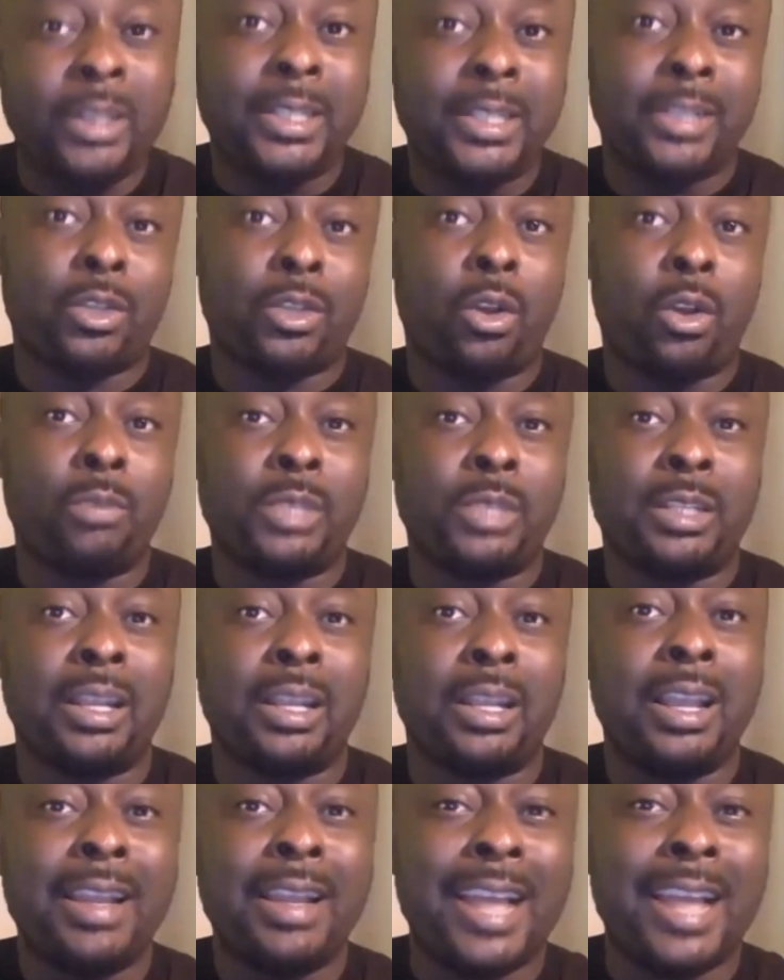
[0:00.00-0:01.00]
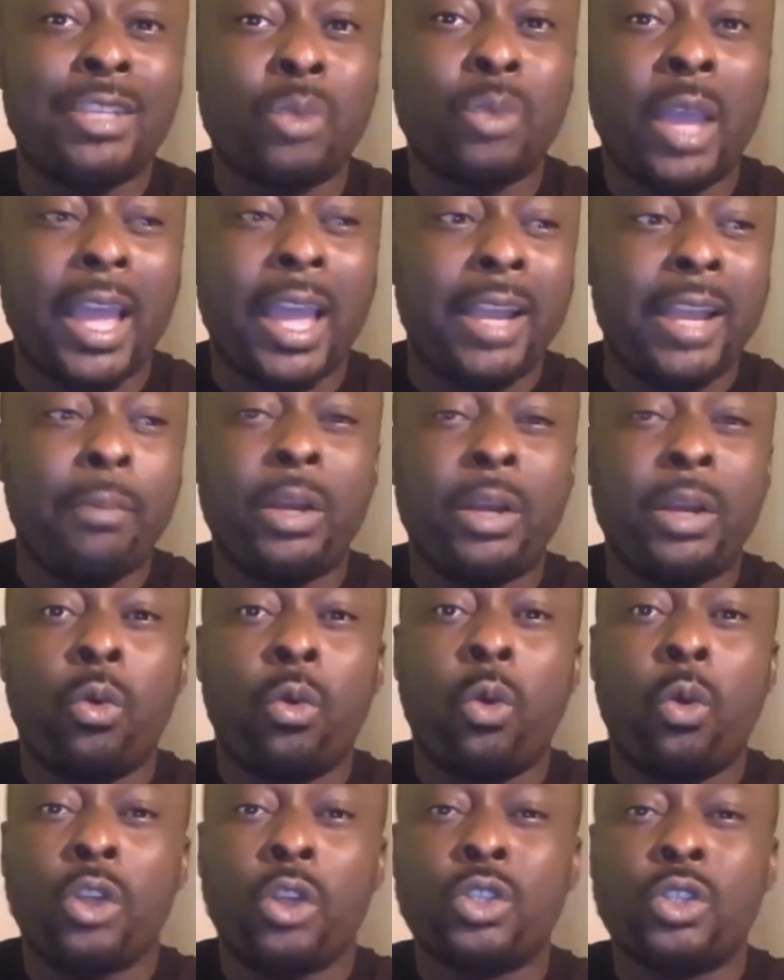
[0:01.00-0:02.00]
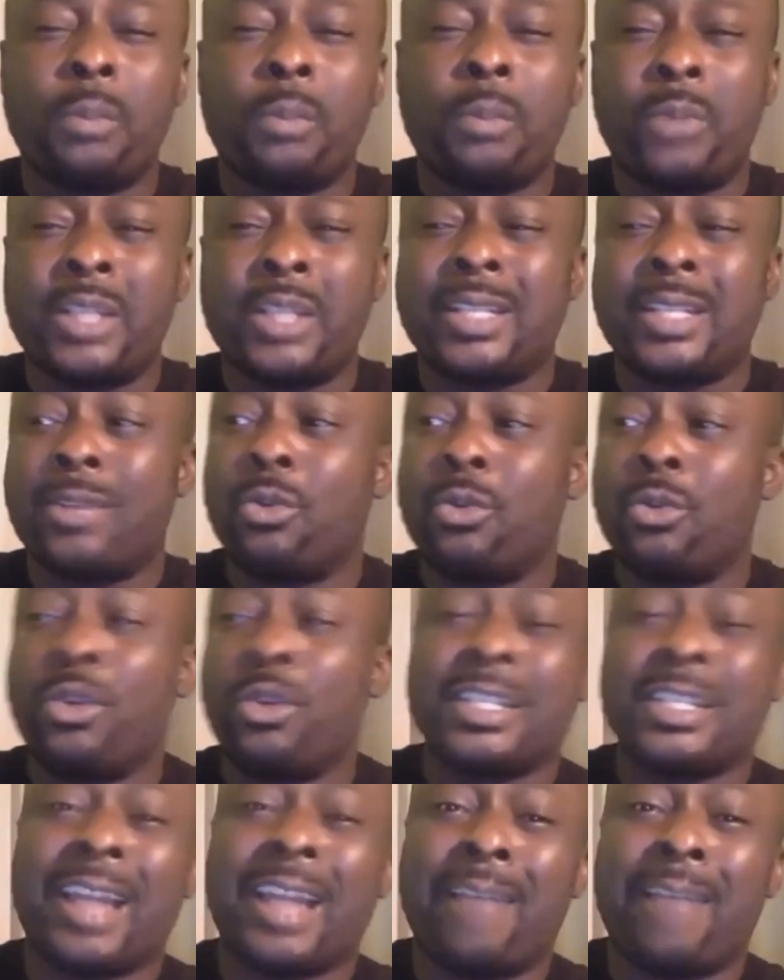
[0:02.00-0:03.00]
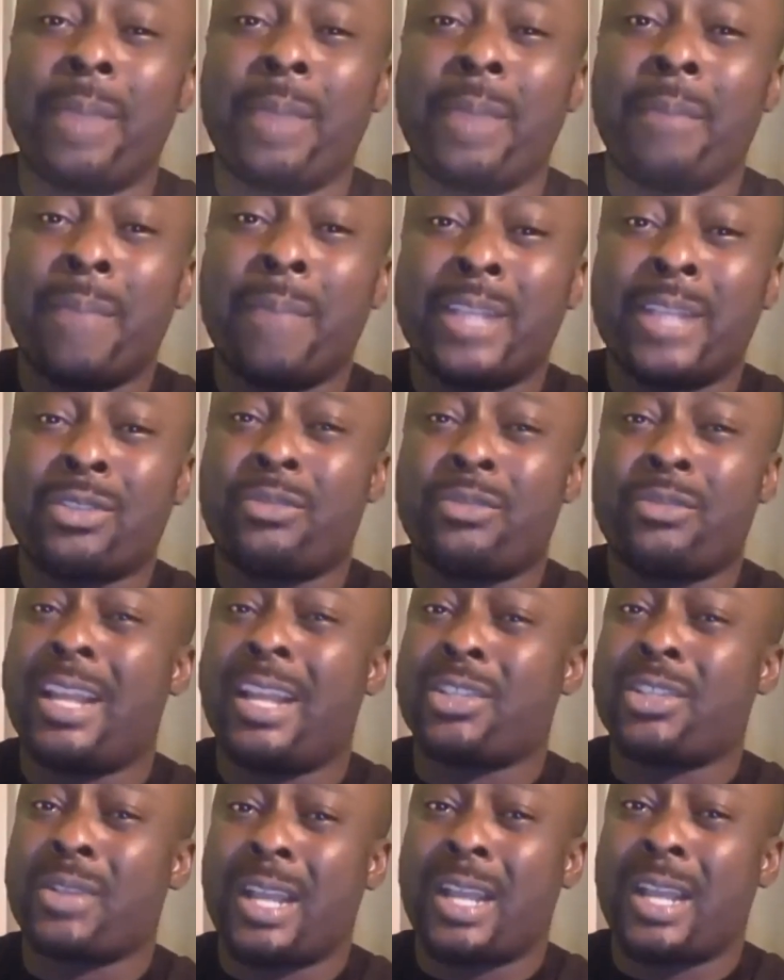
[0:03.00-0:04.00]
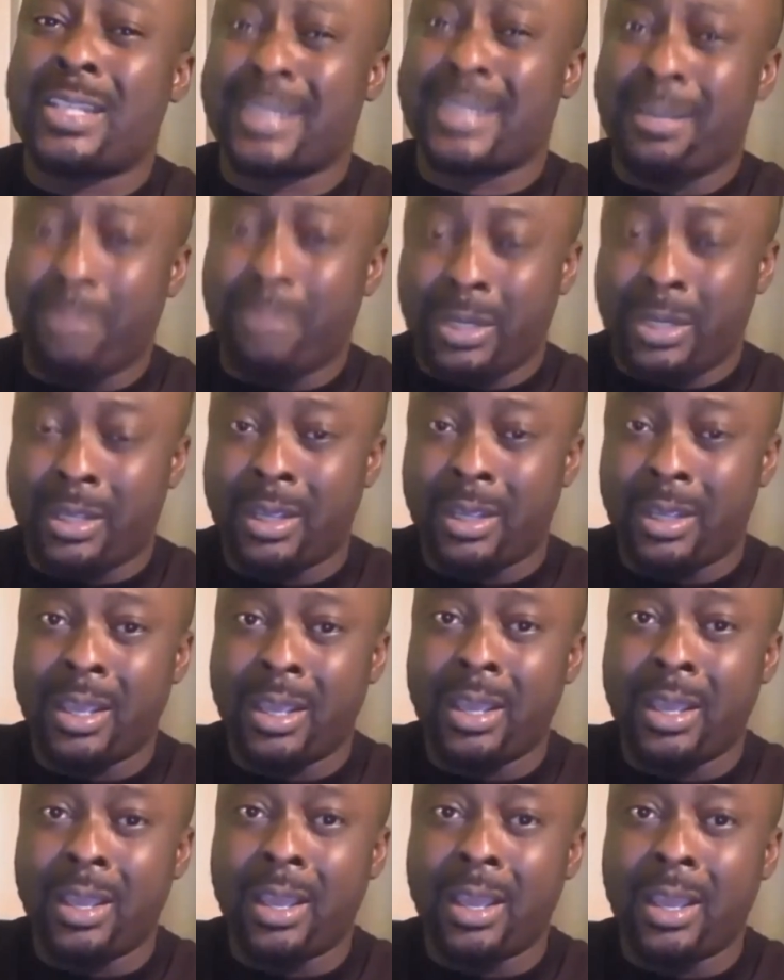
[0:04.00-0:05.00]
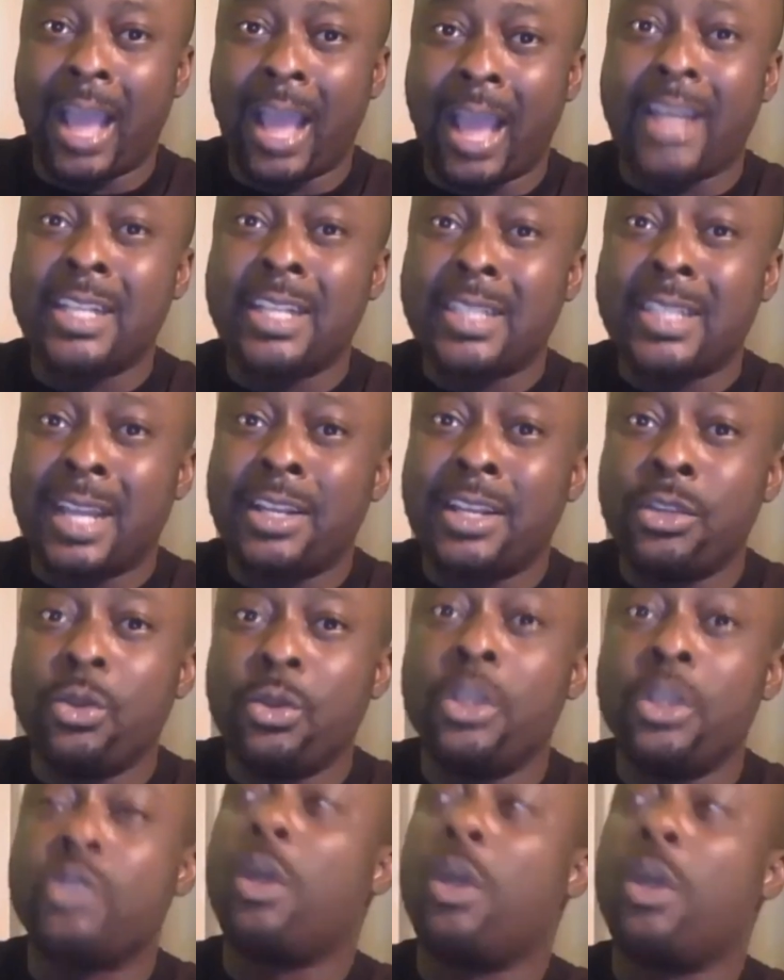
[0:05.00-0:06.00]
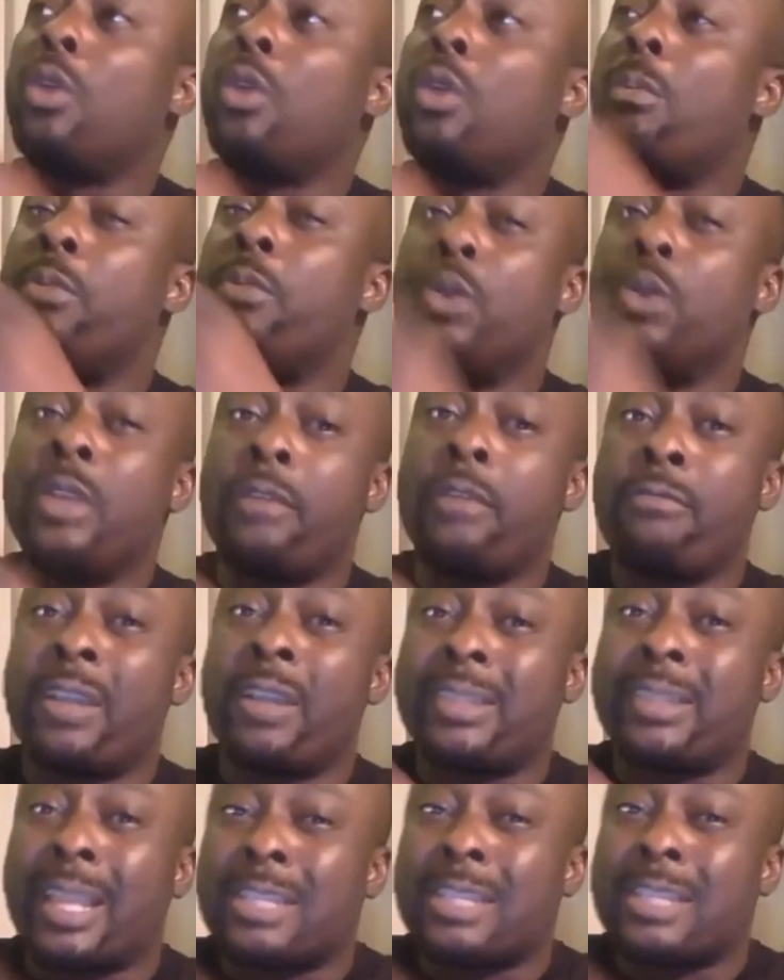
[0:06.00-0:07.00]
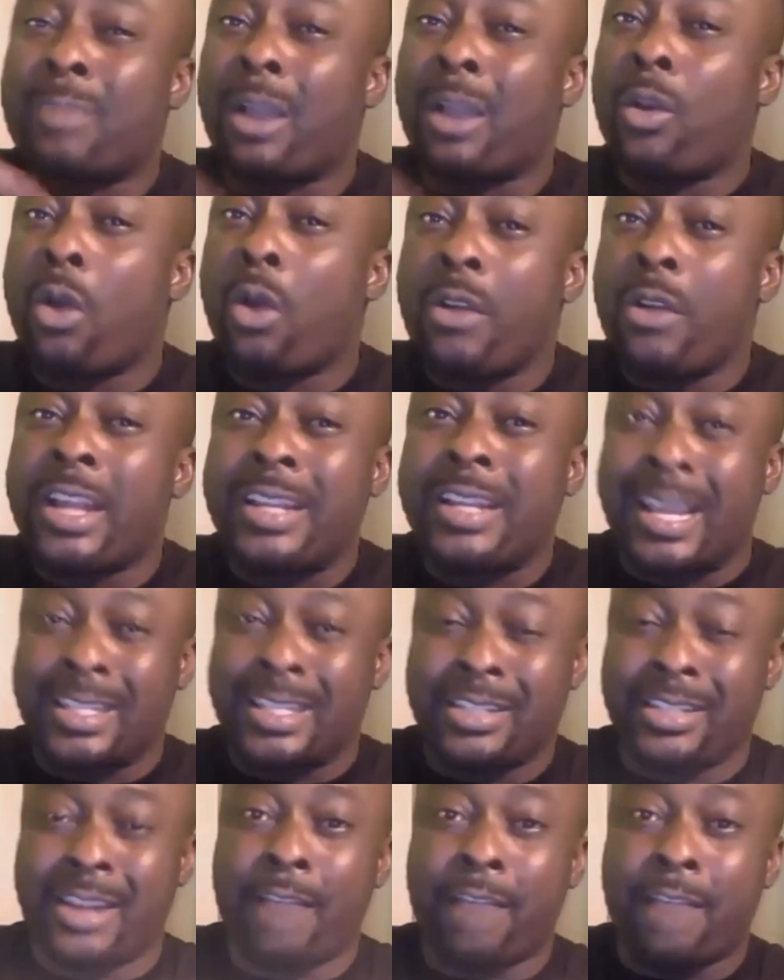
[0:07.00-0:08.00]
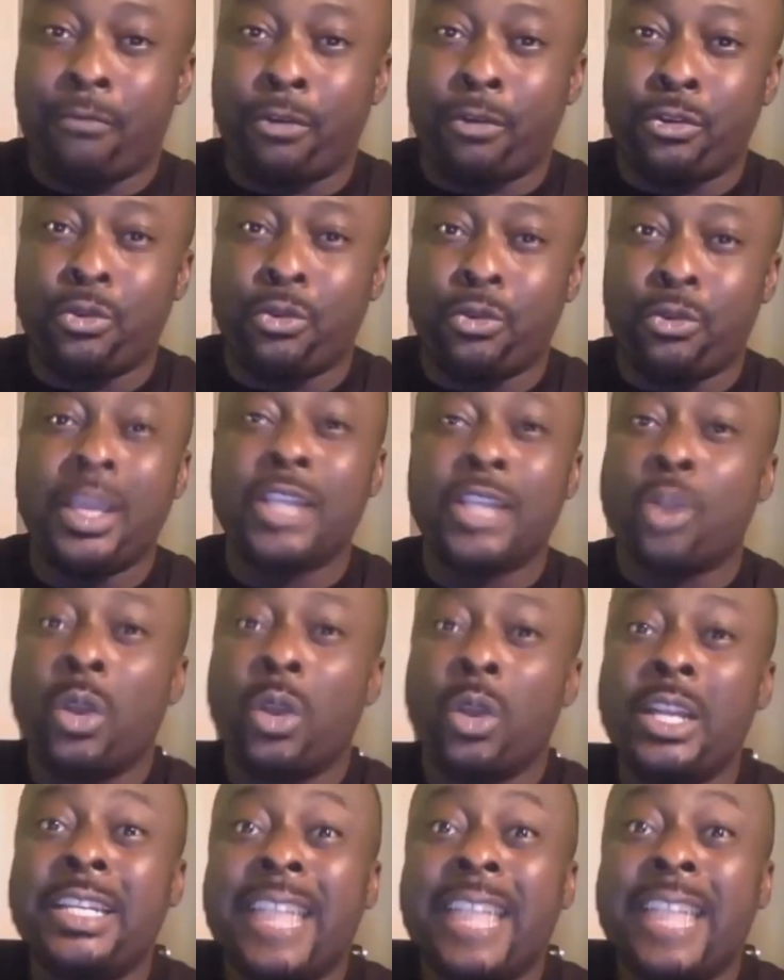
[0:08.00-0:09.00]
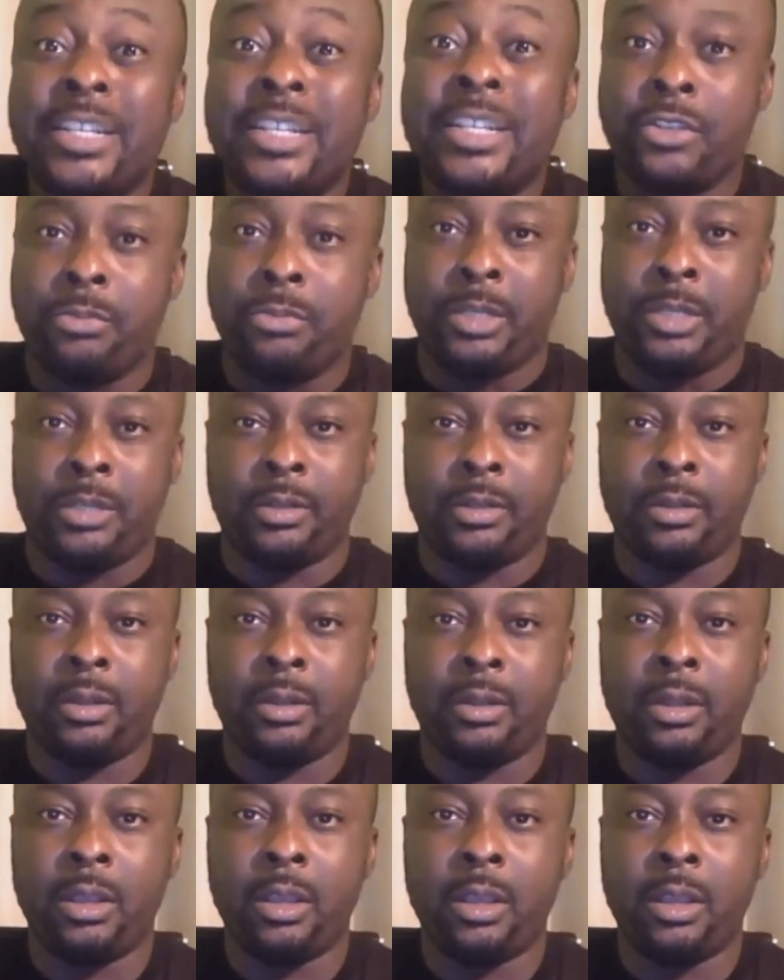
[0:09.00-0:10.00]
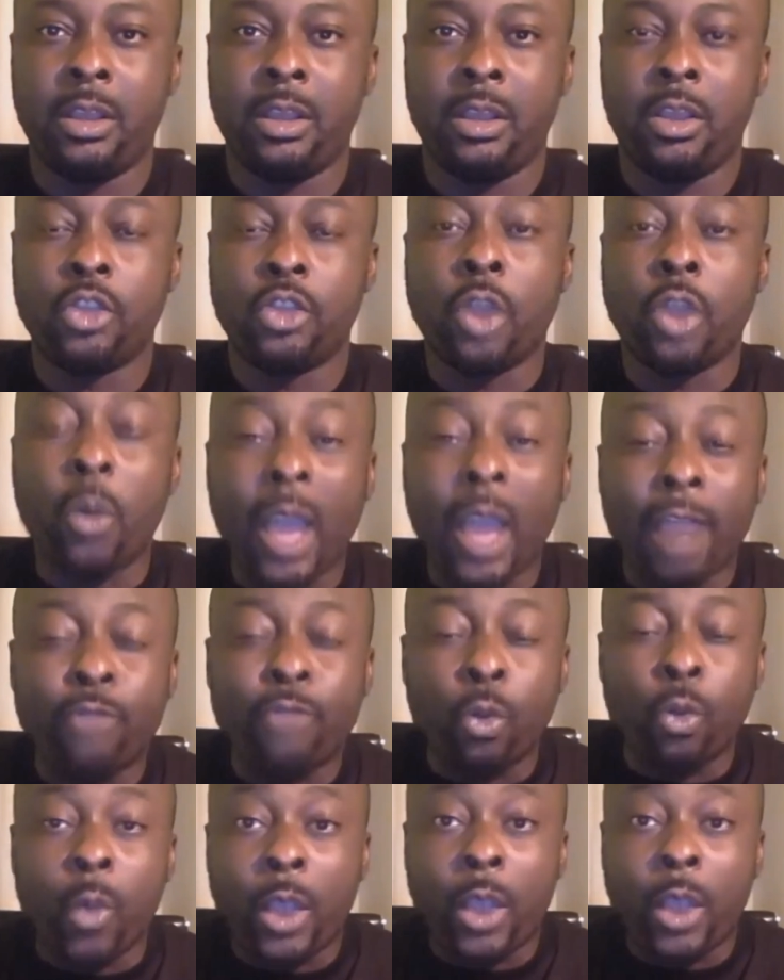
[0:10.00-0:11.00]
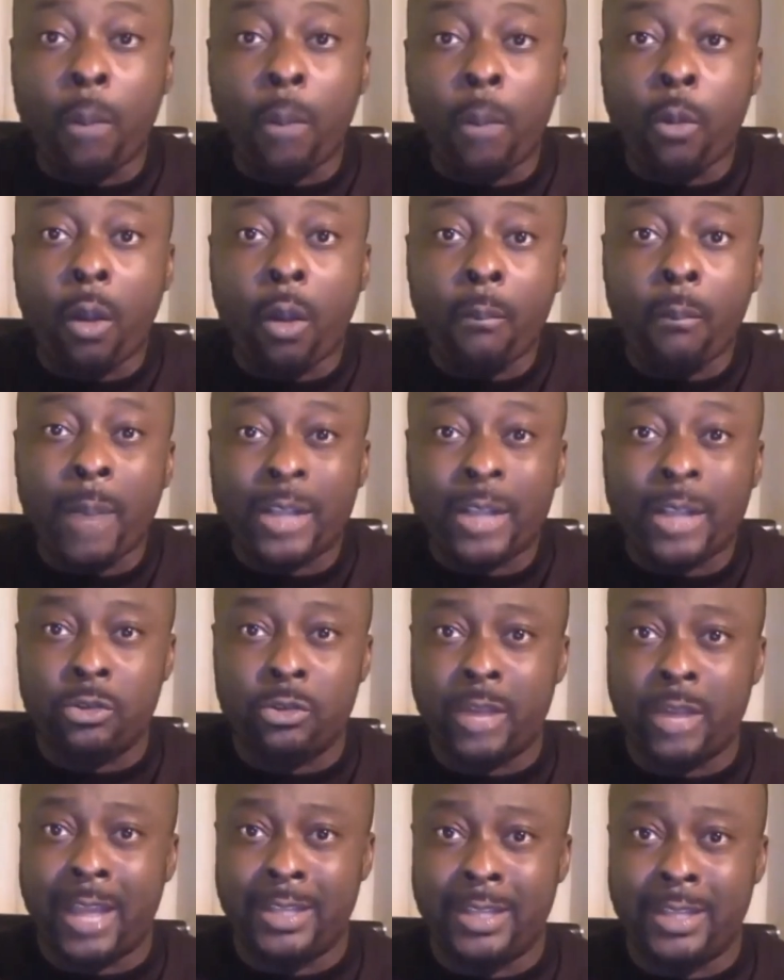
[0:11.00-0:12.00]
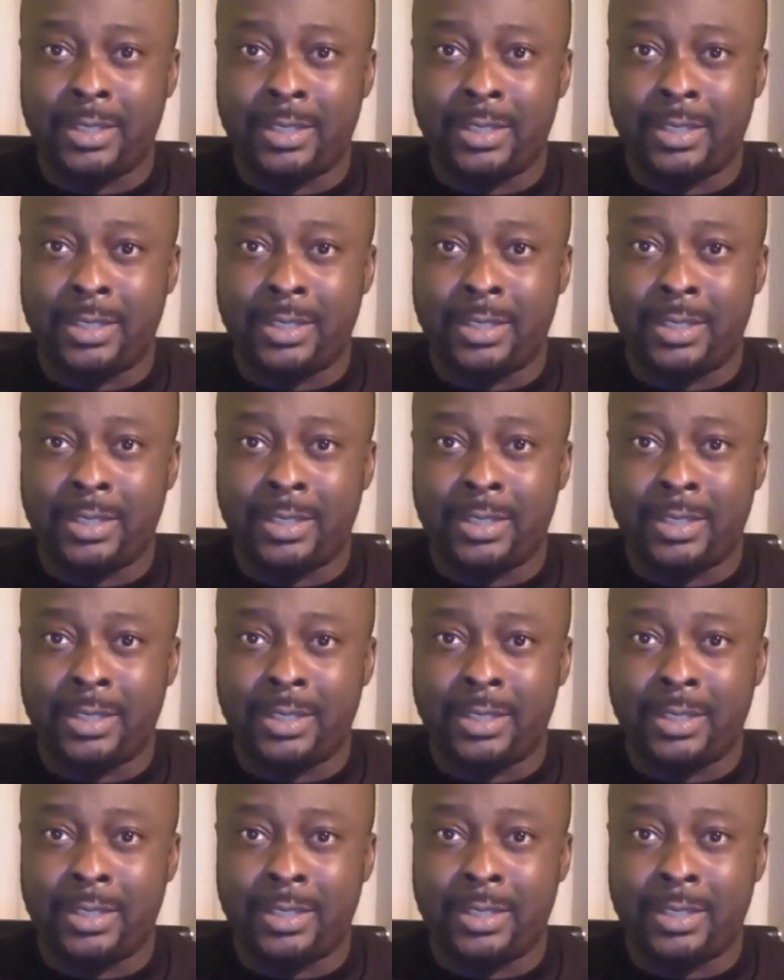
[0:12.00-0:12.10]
comes in. That's where anybody who wants to be president, who doesn't have members of the National Assembly, and he's telling you he's going to build a phantasmagoric Nigeria for you, is only daydreaming. So we have to wake up, come back to reality,